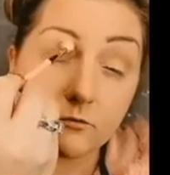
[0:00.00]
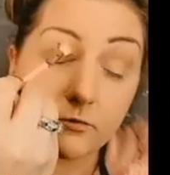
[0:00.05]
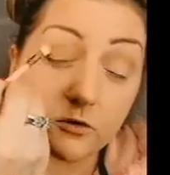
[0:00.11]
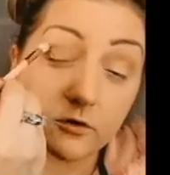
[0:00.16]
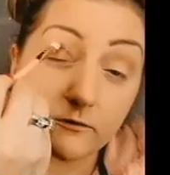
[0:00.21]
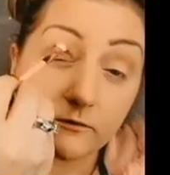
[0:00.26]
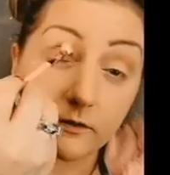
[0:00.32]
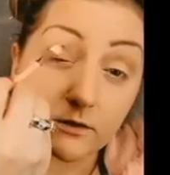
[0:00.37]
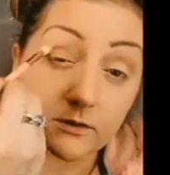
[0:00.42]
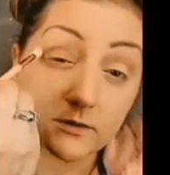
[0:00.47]

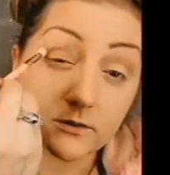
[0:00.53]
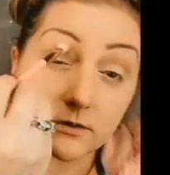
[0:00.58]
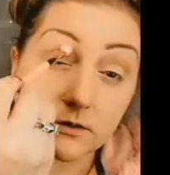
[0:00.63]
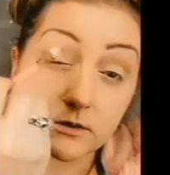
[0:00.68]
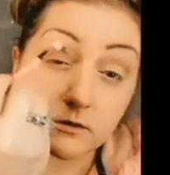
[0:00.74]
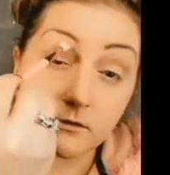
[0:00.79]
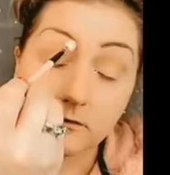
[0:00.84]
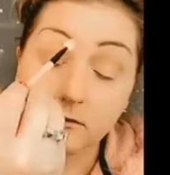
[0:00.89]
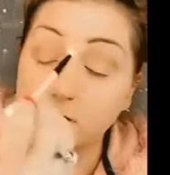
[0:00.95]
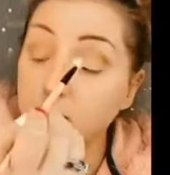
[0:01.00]

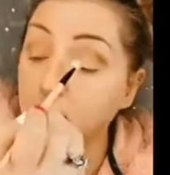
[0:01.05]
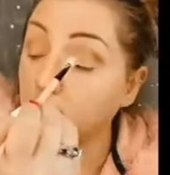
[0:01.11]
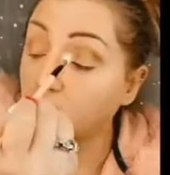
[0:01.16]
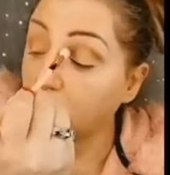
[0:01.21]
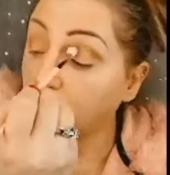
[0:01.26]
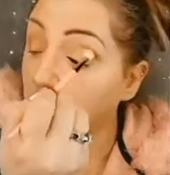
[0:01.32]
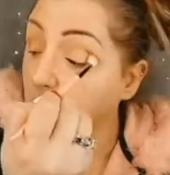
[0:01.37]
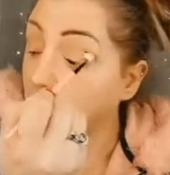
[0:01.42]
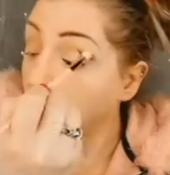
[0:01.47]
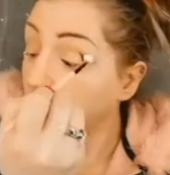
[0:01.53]
previously,
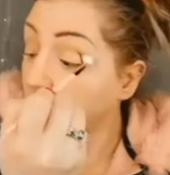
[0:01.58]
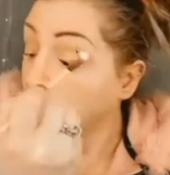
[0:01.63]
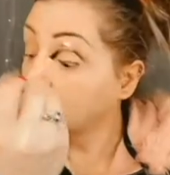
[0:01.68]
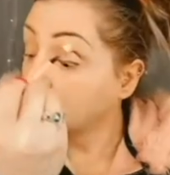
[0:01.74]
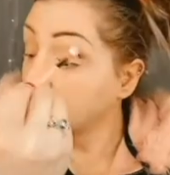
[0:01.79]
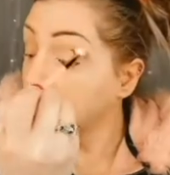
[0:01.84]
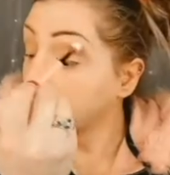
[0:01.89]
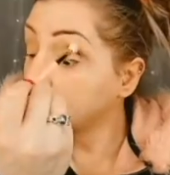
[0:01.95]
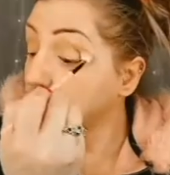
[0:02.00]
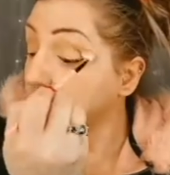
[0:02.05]

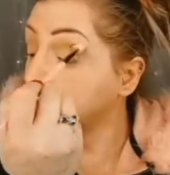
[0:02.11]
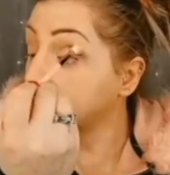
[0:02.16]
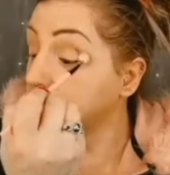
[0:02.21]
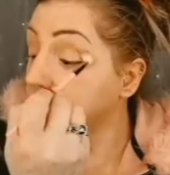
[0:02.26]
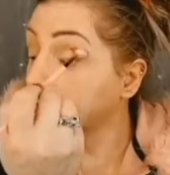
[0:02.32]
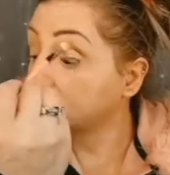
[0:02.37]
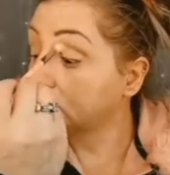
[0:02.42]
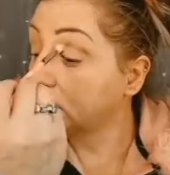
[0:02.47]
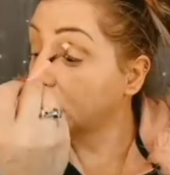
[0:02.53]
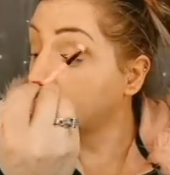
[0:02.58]
just
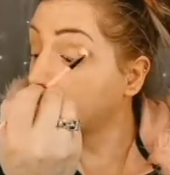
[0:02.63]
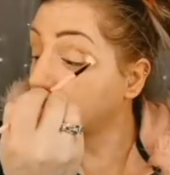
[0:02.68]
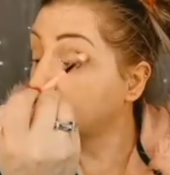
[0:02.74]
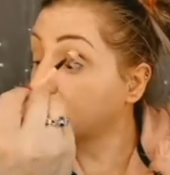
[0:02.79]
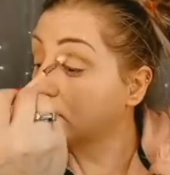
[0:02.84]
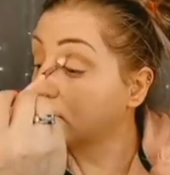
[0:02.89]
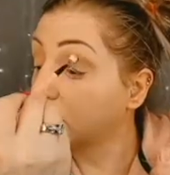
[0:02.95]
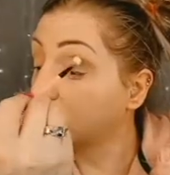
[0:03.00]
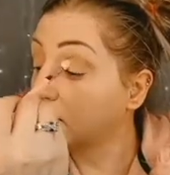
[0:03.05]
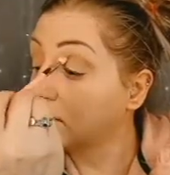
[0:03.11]
to
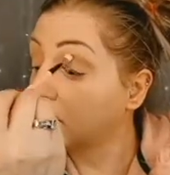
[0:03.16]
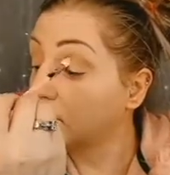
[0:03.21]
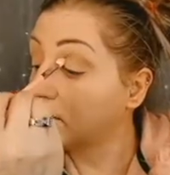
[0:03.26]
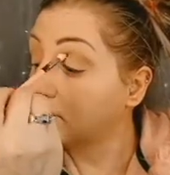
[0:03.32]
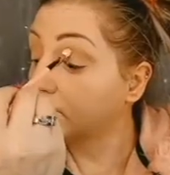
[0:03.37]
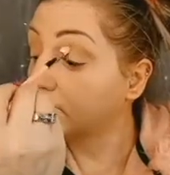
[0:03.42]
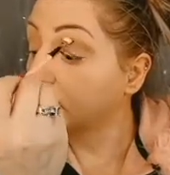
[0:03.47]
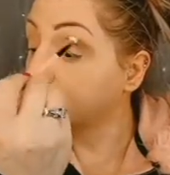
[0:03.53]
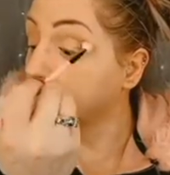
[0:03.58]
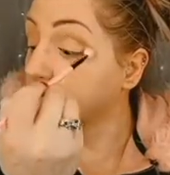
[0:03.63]
soften it
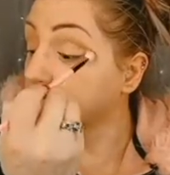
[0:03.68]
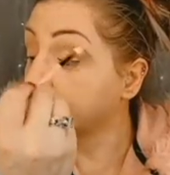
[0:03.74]
up.